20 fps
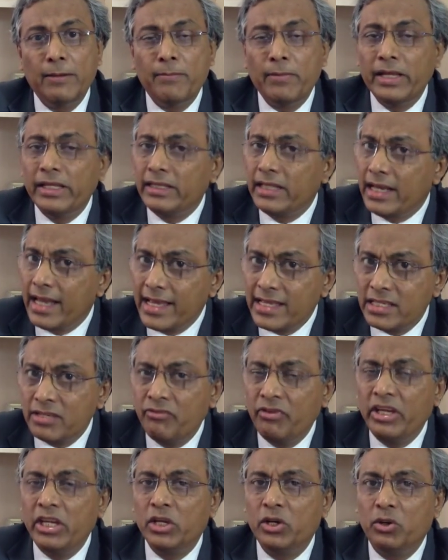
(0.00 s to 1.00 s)
In the last
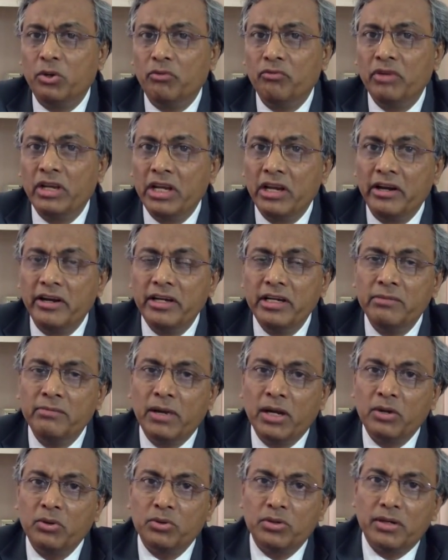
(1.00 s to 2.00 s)
video, we learned
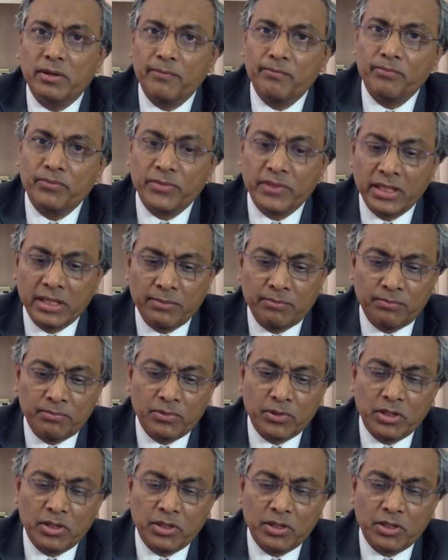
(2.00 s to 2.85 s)
about the